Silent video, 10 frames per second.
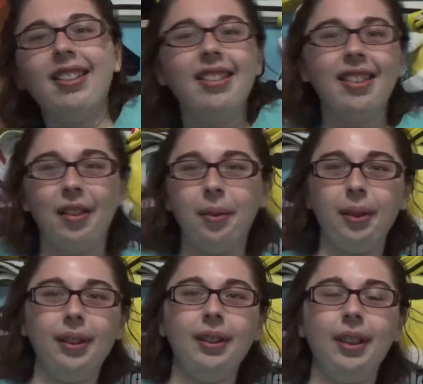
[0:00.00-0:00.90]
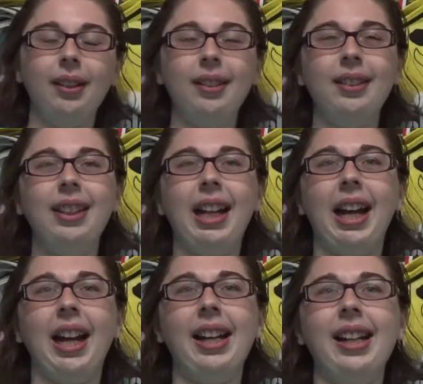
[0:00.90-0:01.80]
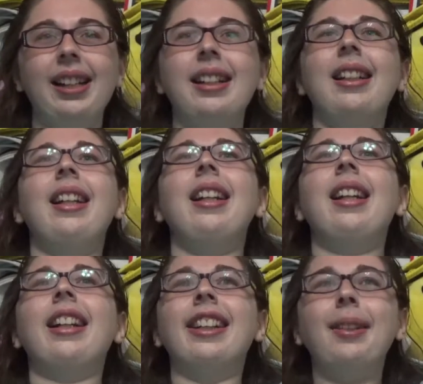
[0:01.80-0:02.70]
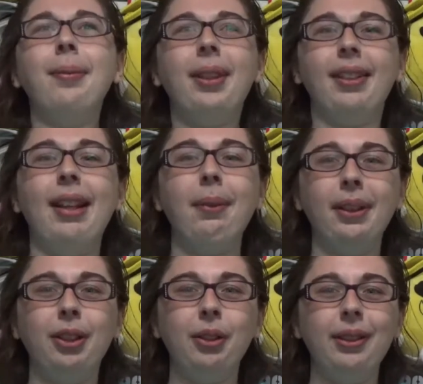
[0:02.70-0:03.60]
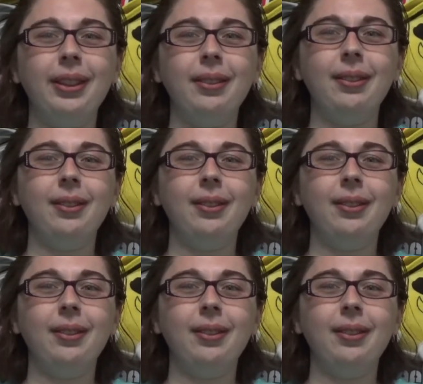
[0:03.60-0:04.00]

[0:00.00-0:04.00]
So, yeah, I can't miss that routine.